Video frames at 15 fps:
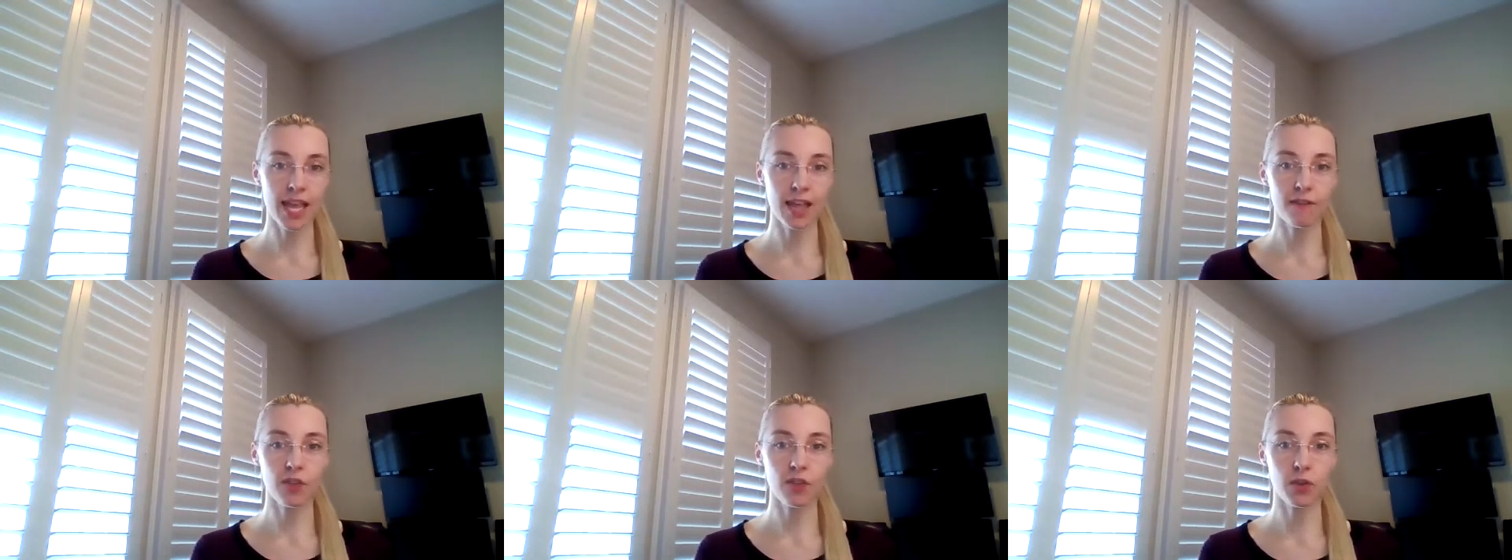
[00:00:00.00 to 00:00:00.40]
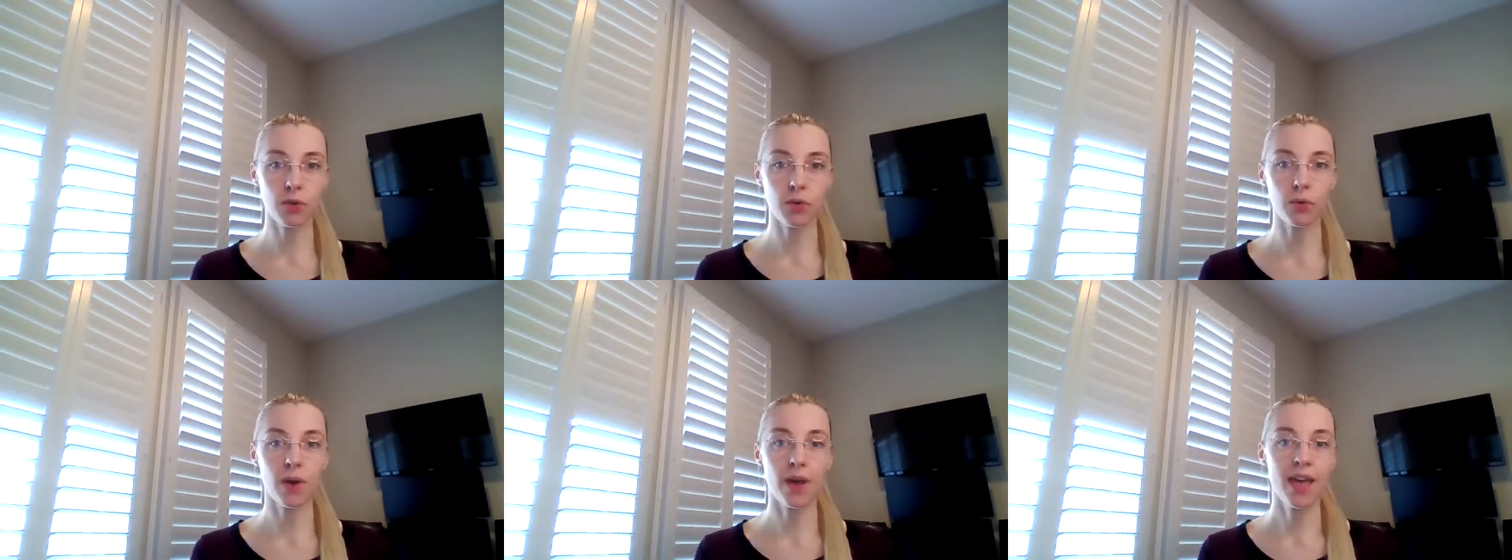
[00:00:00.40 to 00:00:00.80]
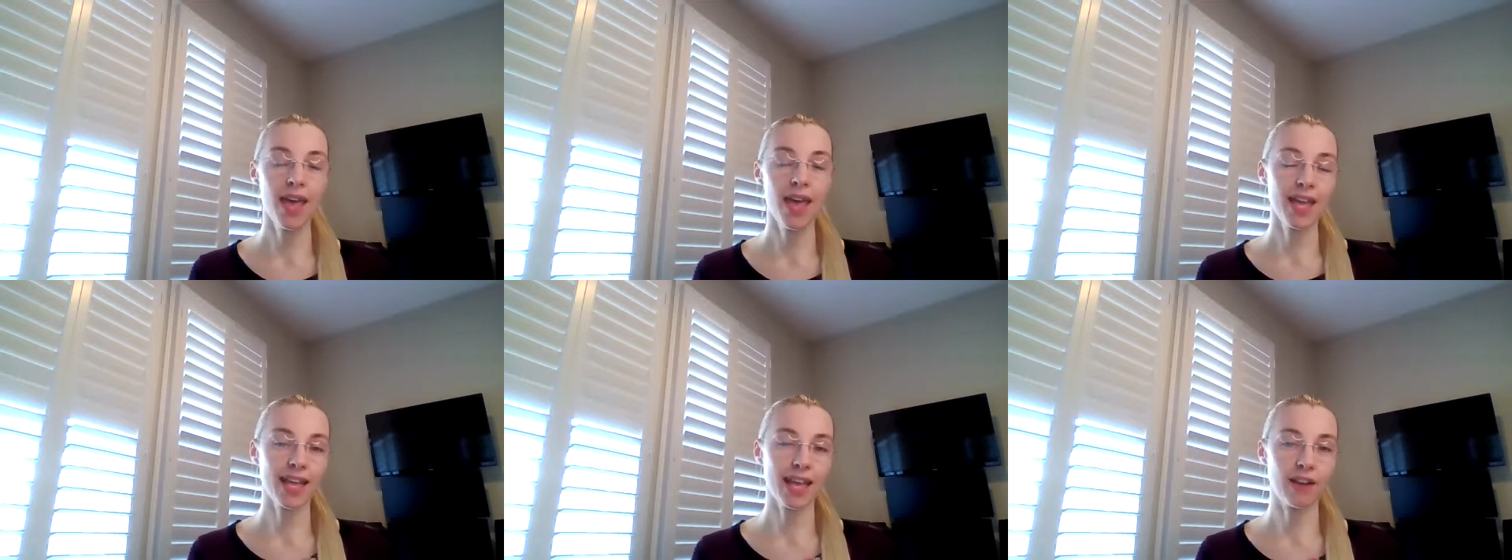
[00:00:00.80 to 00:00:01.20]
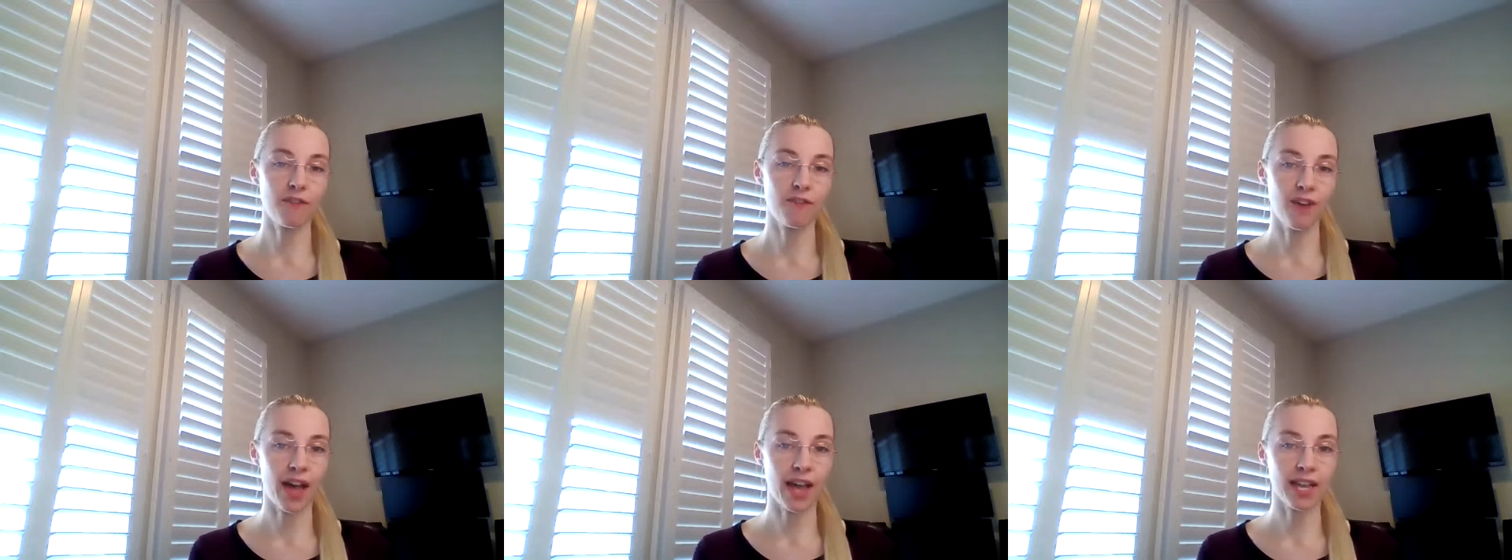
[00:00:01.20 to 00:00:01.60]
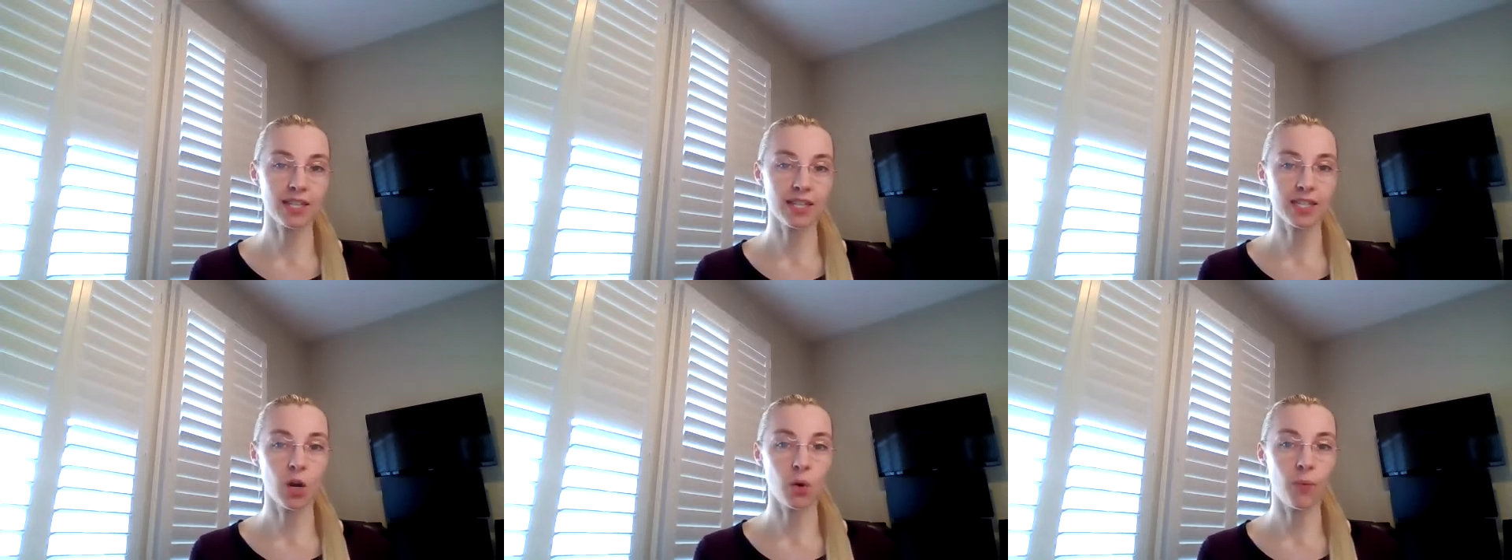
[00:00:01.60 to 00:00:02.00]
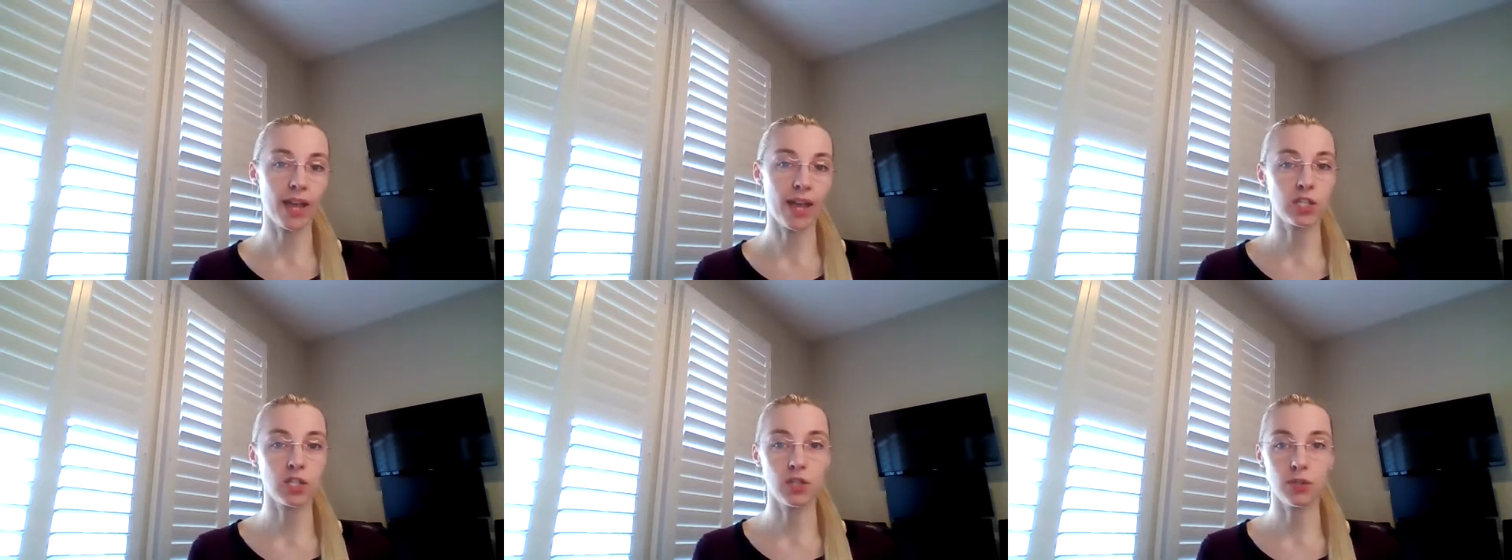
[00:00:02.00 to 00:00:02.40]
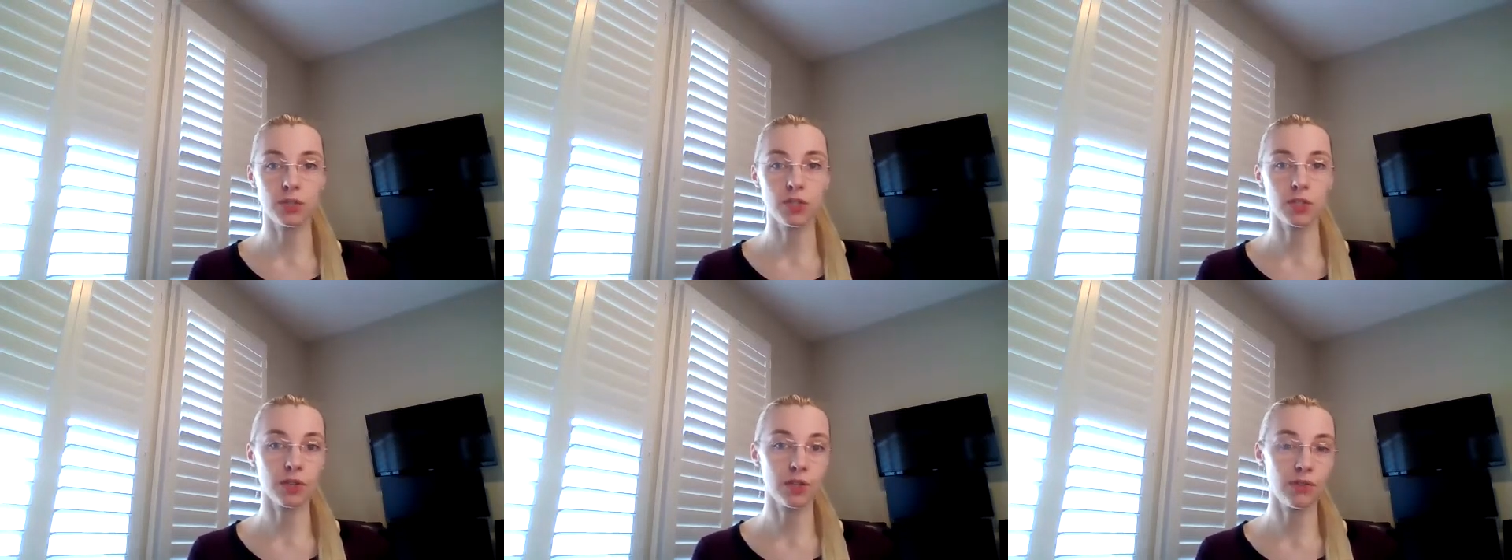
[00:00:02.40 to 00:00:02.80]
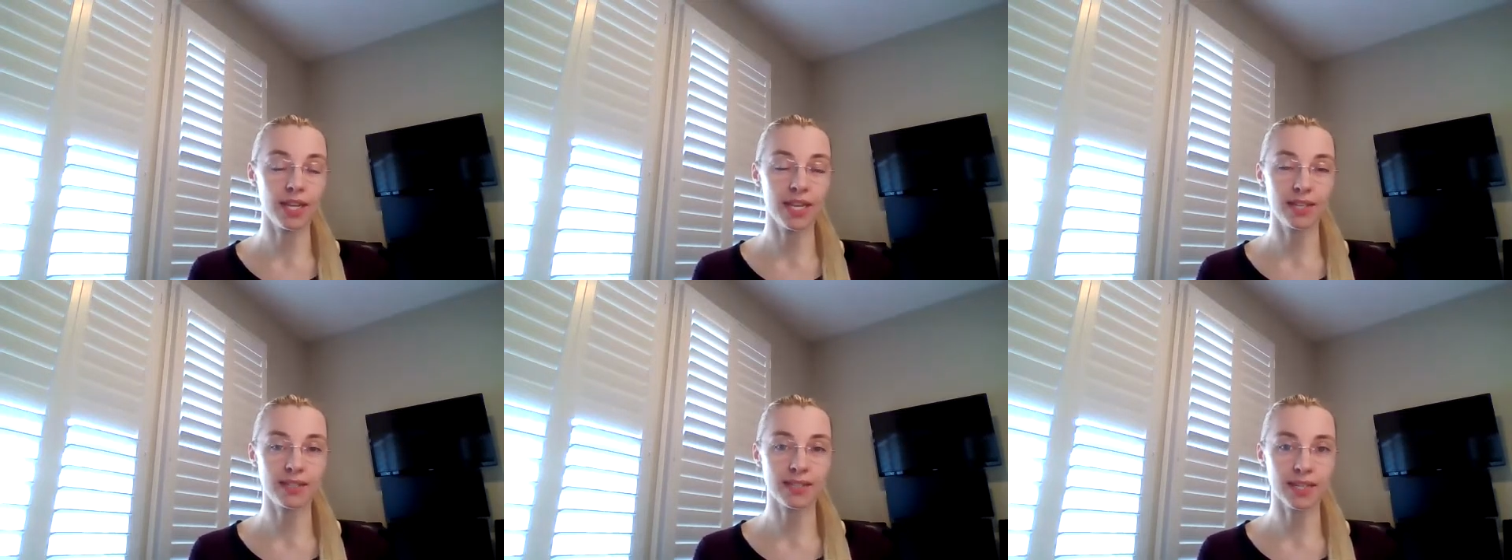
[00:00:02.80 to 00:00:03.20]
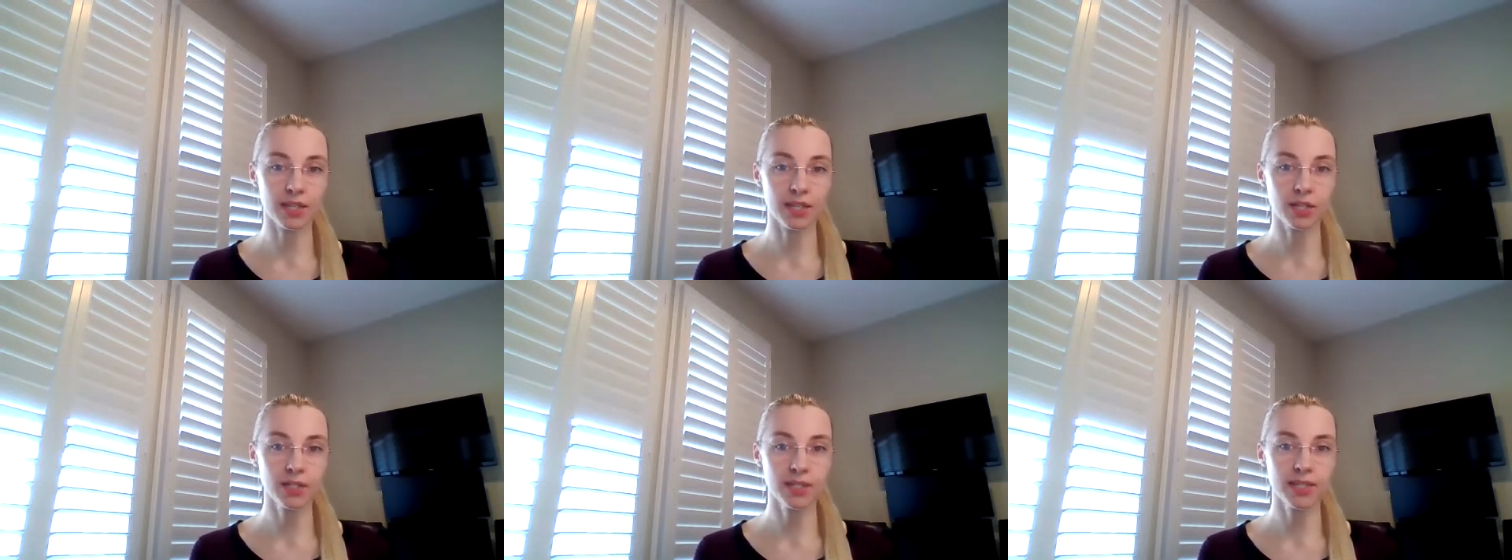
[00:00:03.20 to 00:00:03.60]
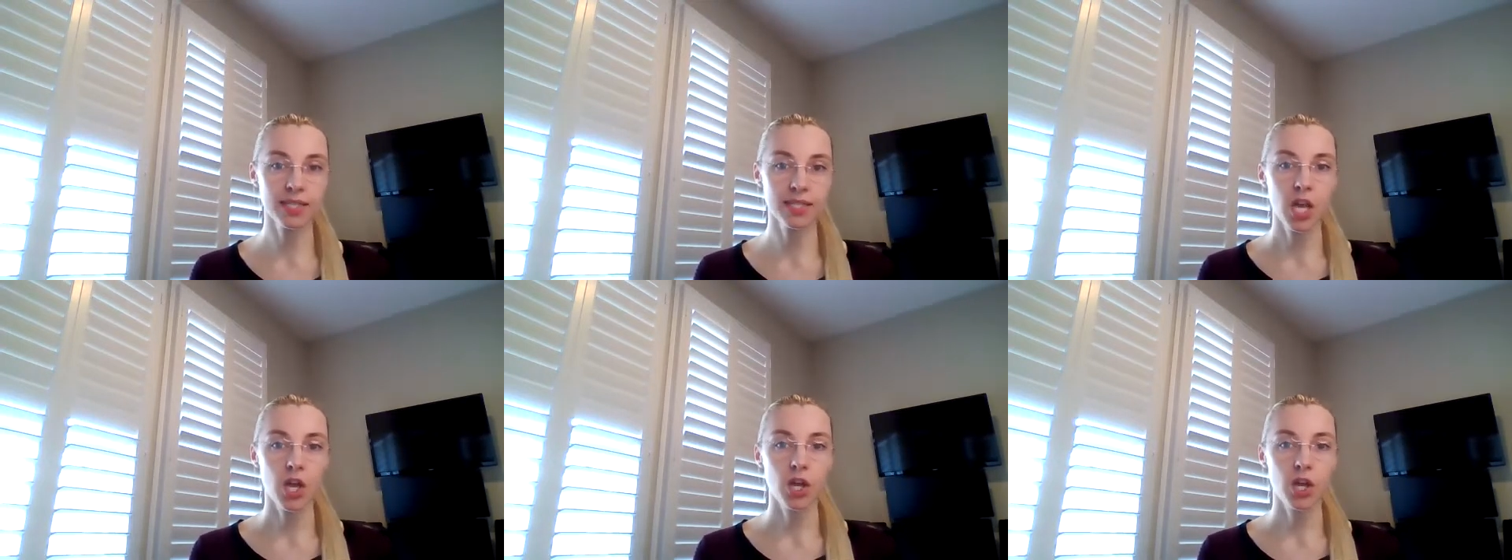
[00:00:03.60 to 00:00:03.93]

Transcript: if you can find a way to use your unique skills,